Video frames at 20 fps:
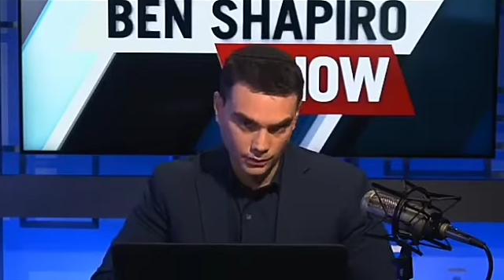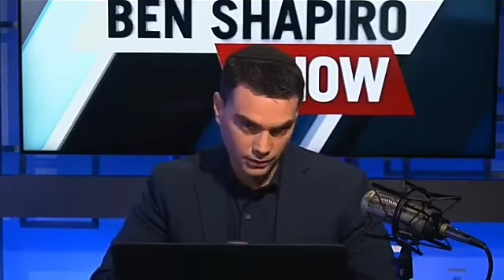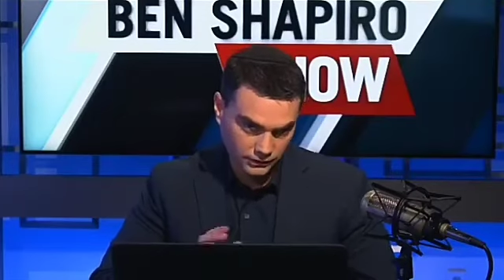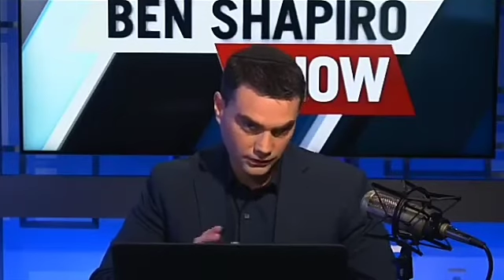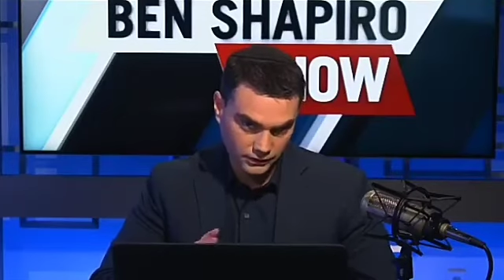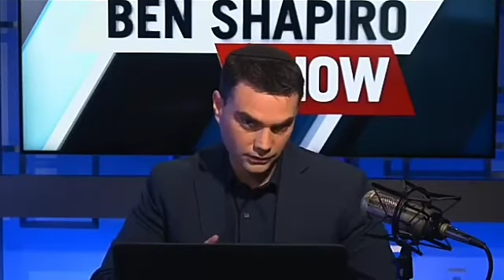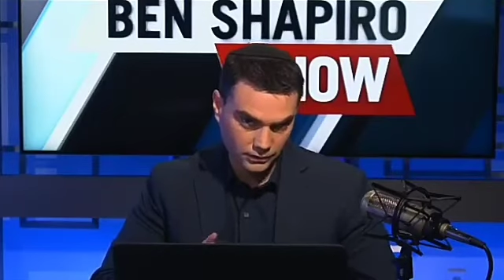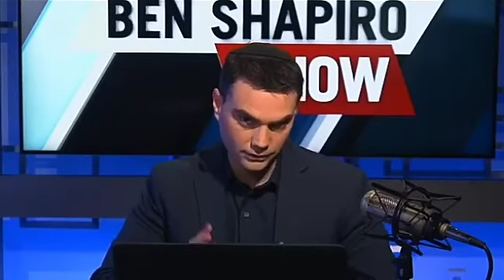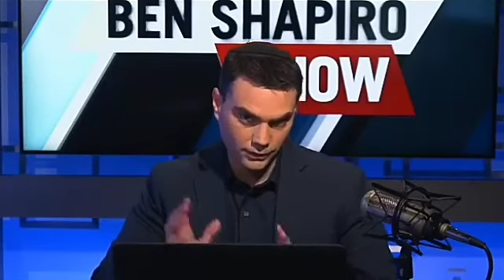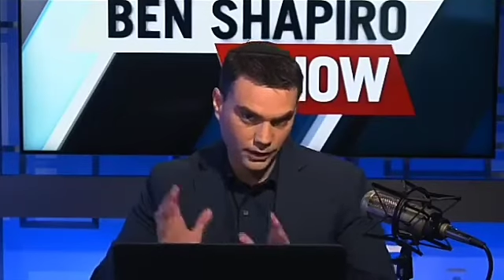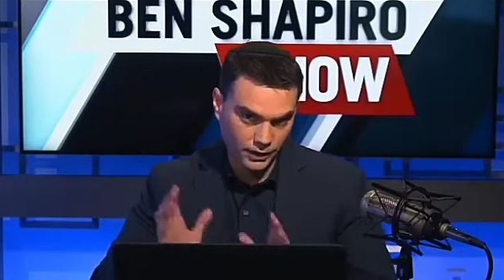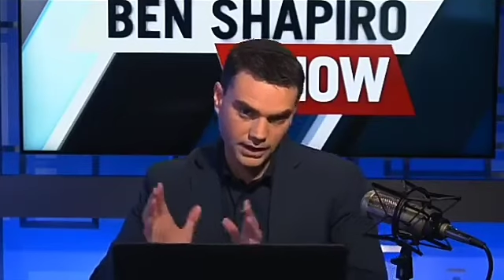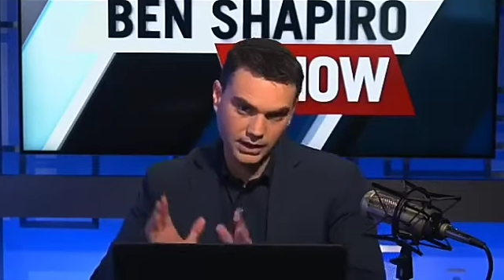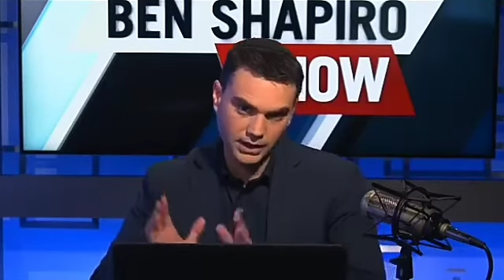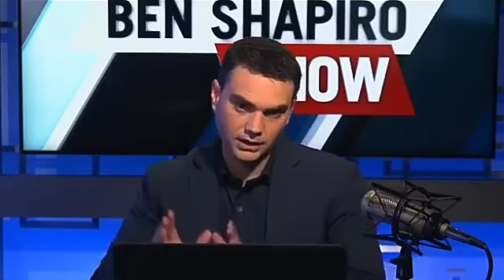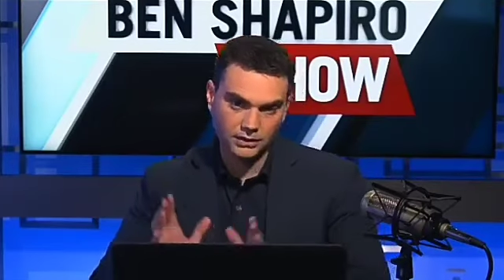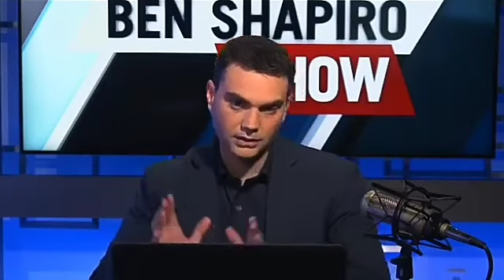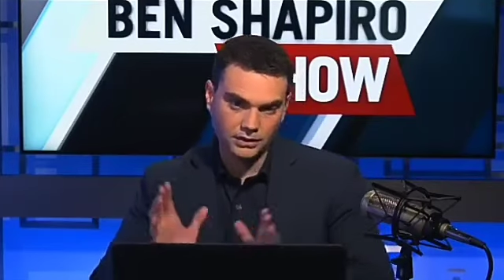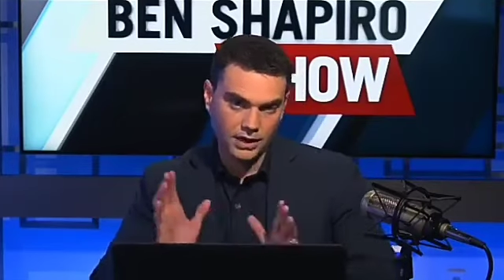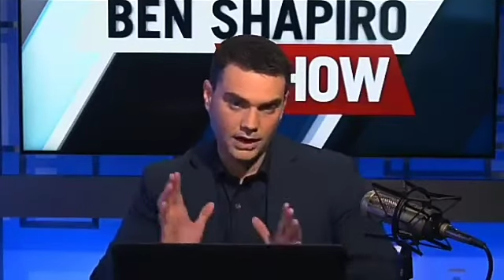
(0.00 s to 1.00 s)
forces who
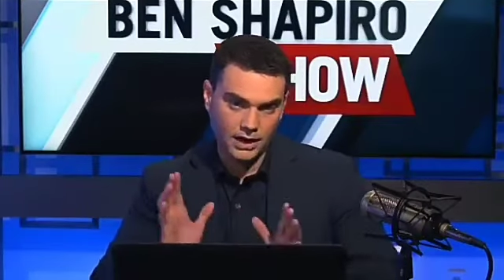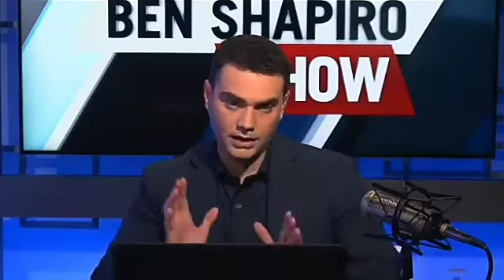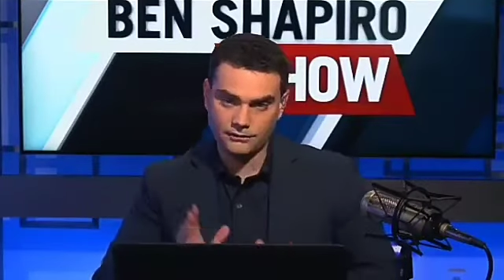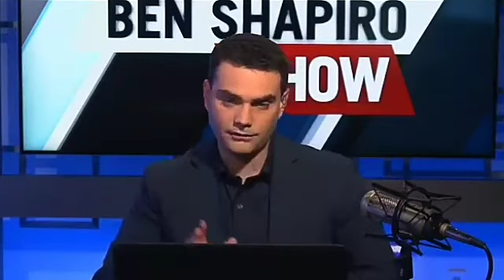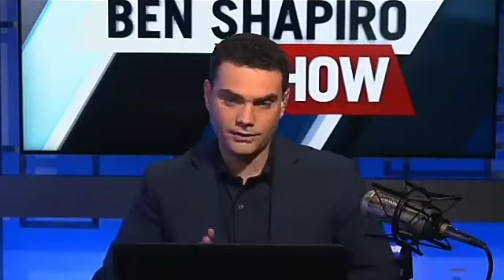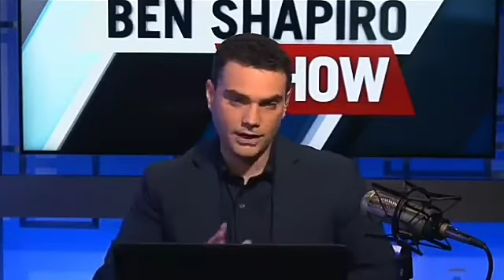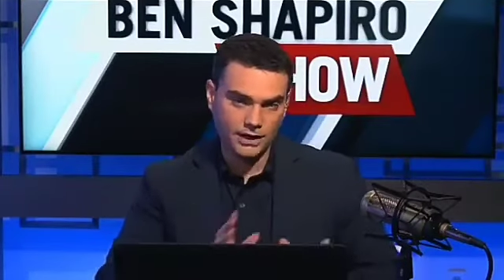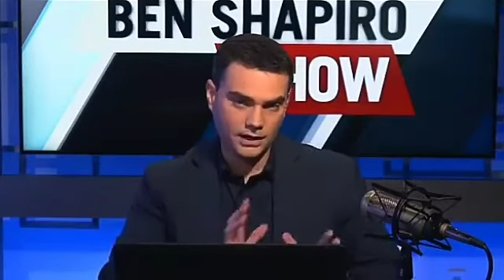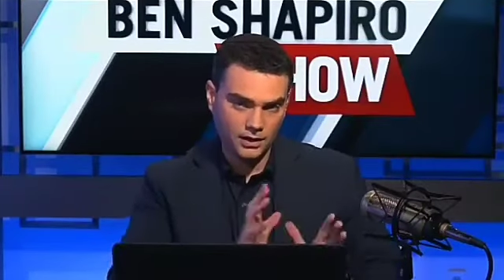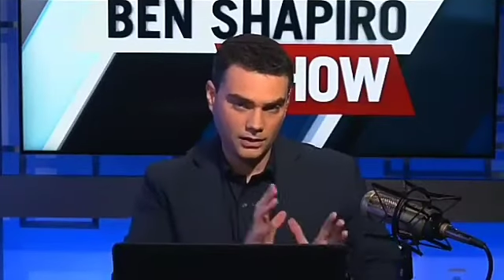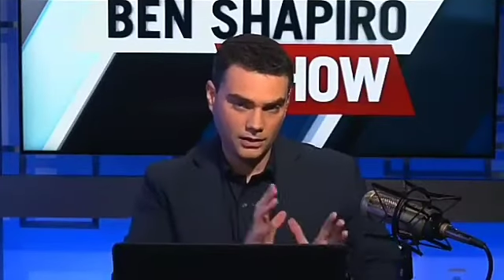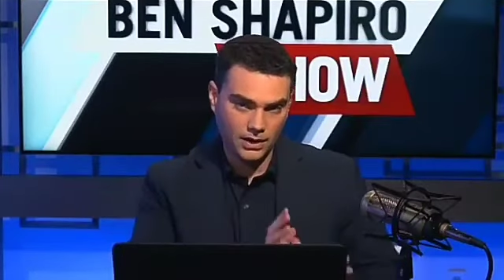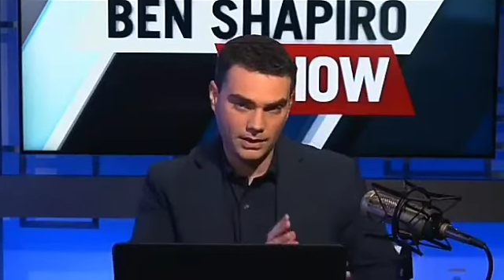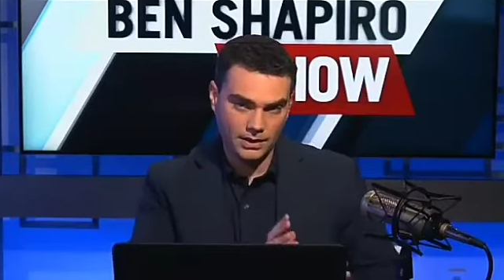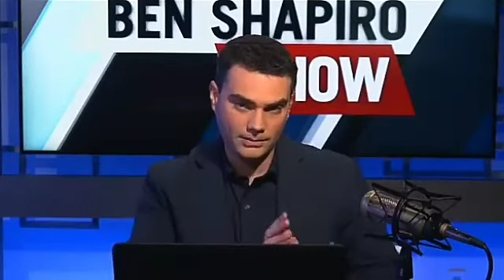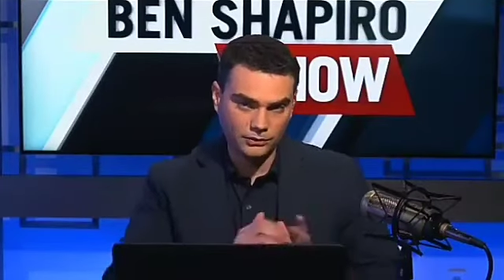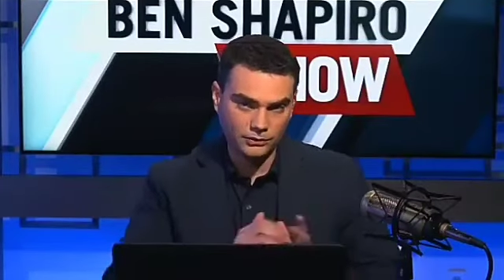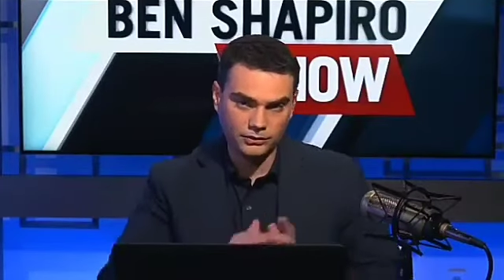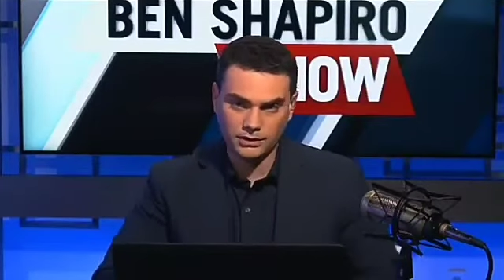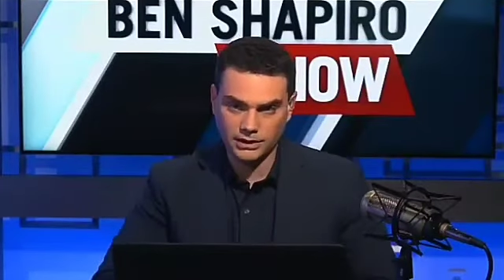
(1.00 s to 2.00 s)
fought Hitler and
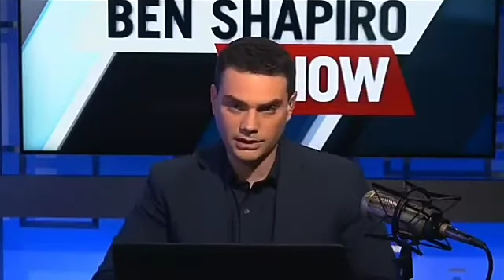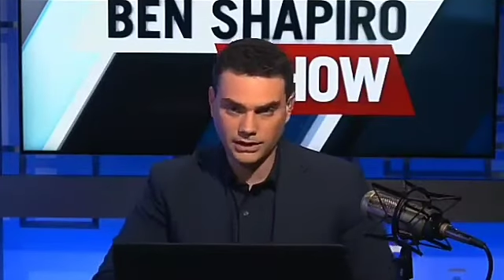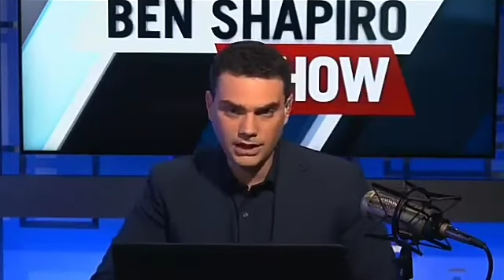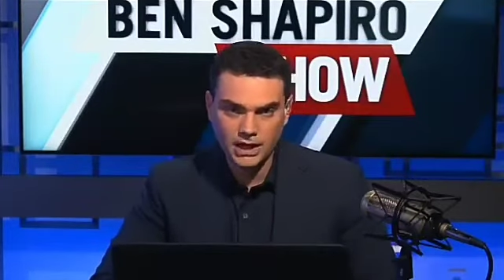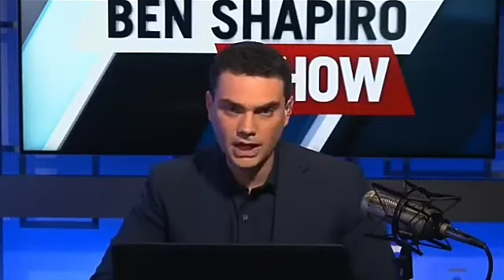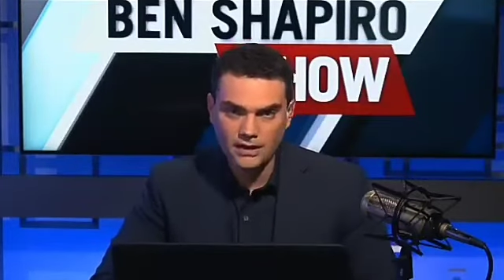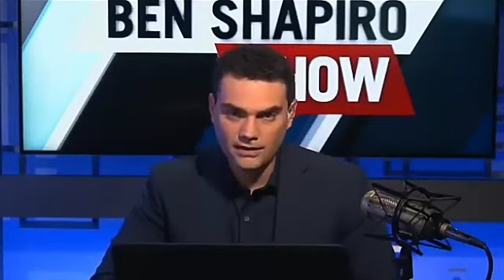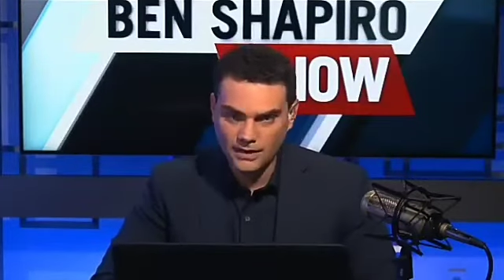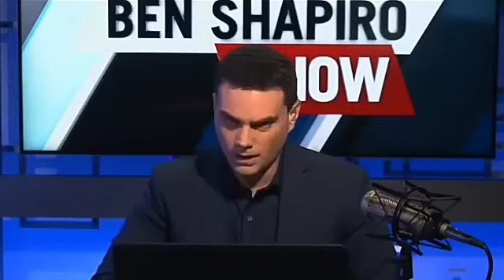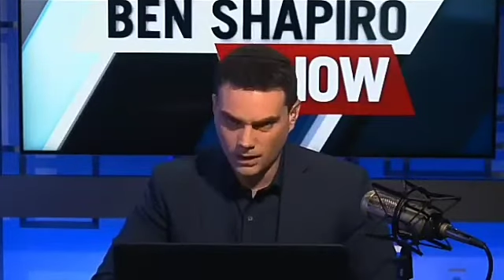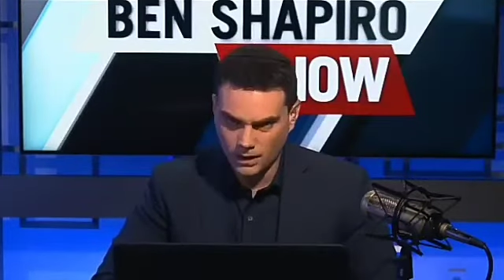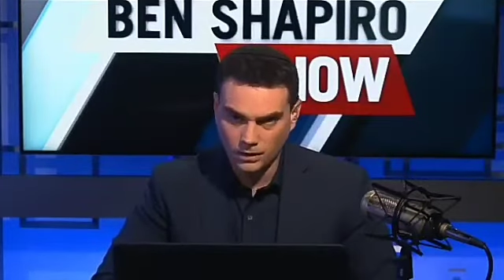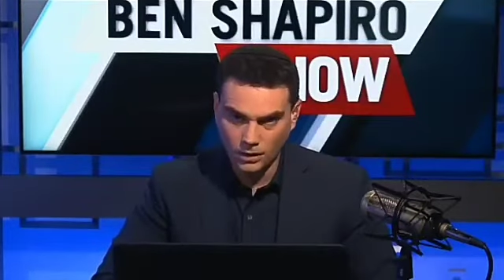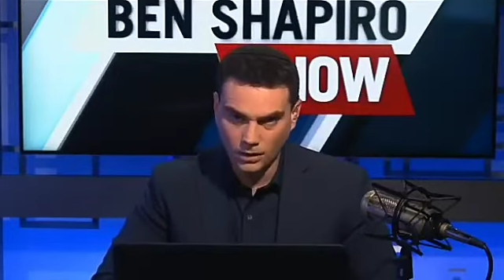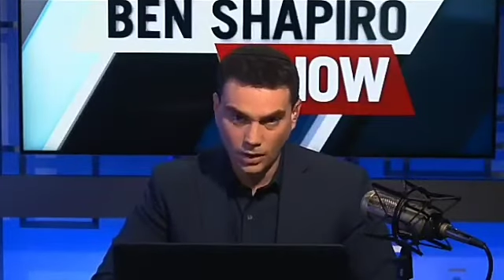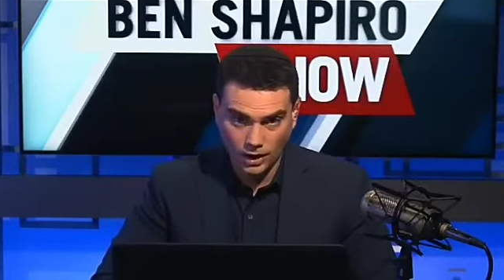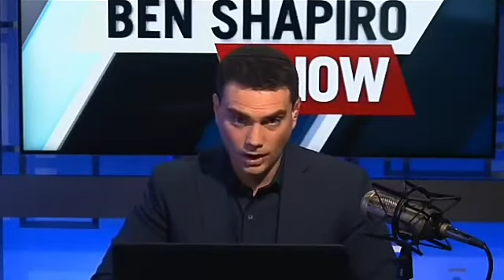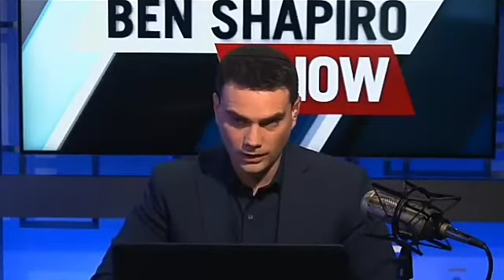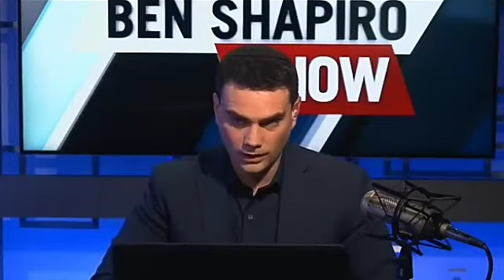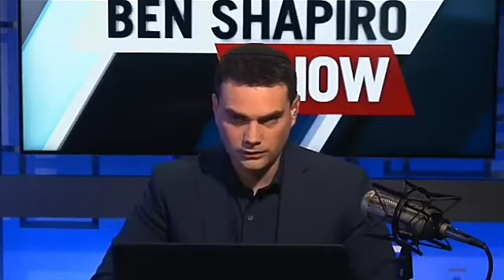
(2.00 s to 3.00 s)
Franco and Mussolini, they
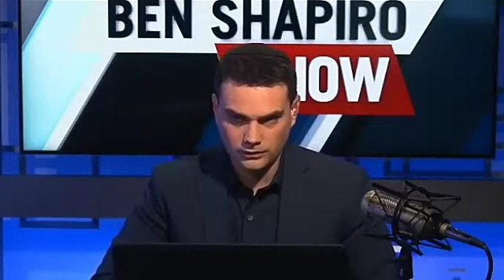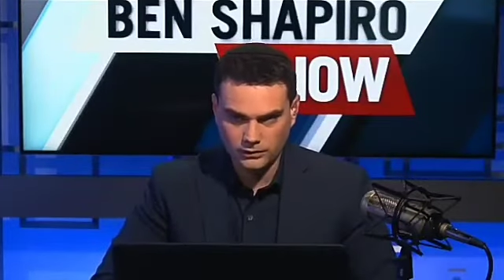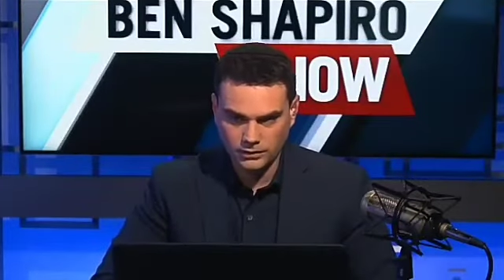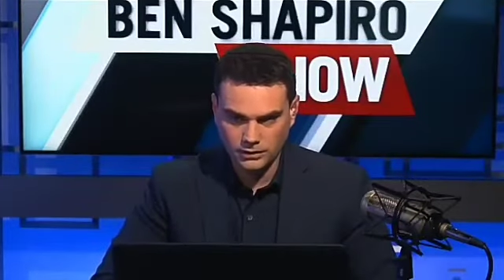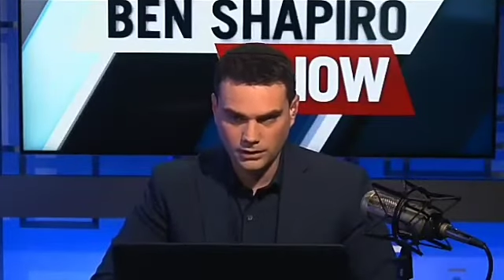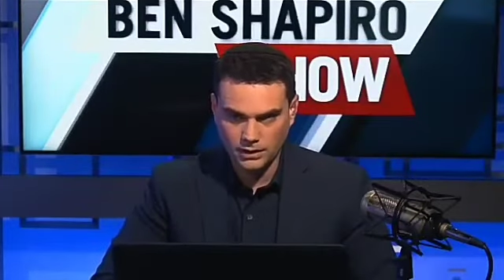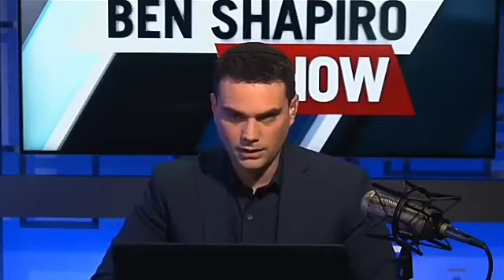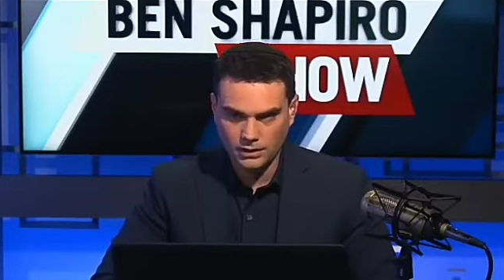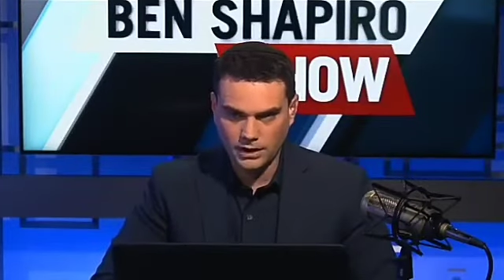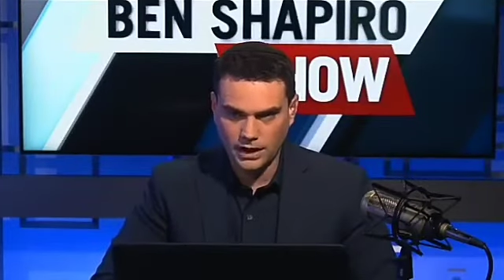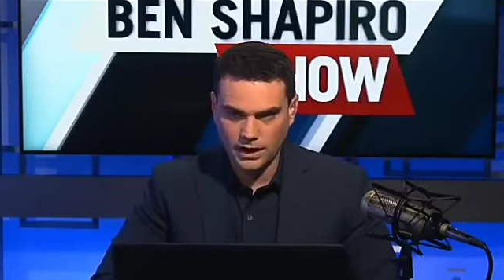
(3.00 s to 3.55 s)
all lost.